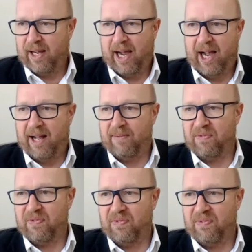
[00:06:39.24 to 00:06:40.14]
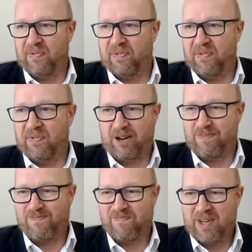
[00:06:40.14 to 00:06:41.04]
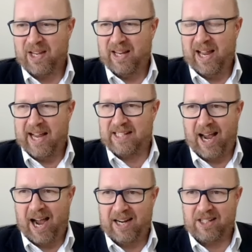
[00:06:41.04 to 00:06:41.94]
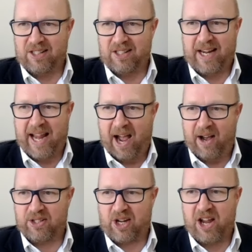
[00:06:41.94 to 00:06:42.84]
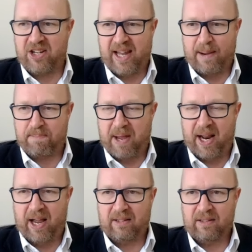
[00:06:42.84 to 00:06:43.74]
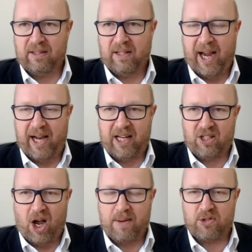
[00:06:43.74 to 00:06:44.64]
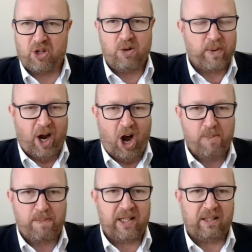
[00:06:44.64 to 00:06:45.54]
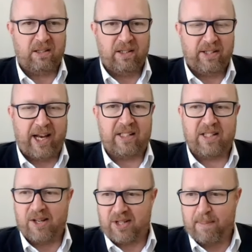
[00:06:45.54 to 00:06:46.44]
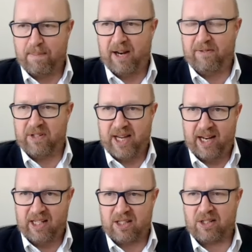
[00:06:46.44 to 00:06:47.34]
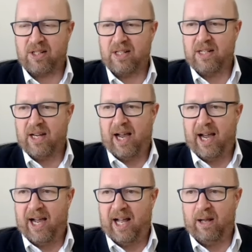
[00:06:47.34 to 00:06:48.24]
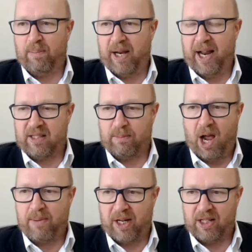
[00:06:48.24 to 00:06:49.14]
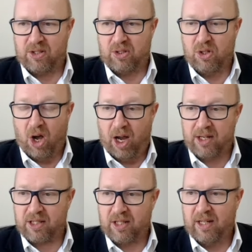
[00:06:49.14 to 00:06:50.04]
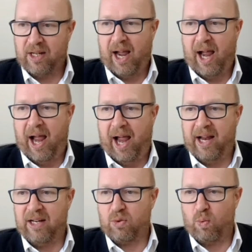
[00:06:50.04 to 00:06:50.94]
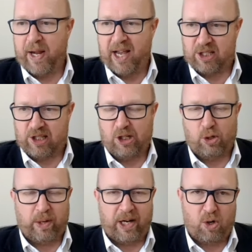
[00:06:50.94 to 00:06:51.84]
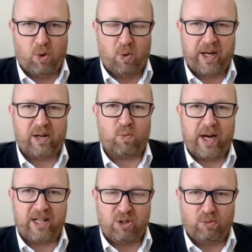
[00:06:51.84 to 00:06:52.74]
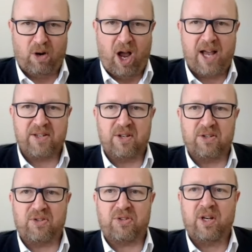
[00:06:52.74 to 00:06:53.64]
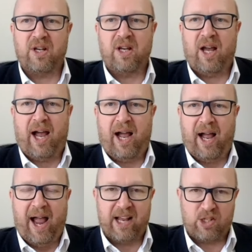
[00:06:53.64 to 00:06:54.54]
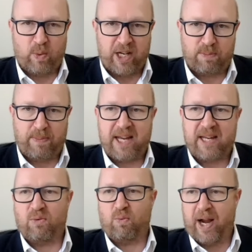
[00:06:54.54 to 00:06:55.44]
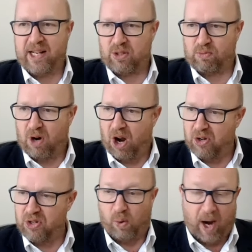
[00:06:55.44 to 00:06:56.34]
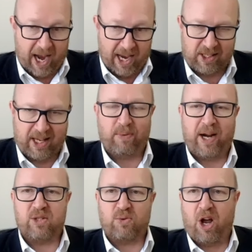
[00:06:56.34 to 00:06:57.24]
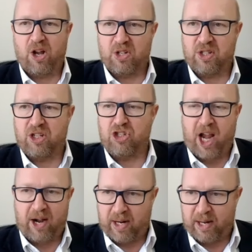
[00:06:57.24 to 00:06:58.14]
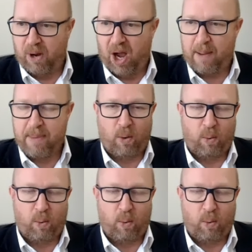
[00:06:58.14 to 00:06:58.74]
Um, yeah, so it's hard to see how it's going to get better anytime soon. We're hoping that it does get better for tenants, uh, but at the moment it's not. And we are still recording rental rises uh, as we speak, rents rose or asking rents rose in January by about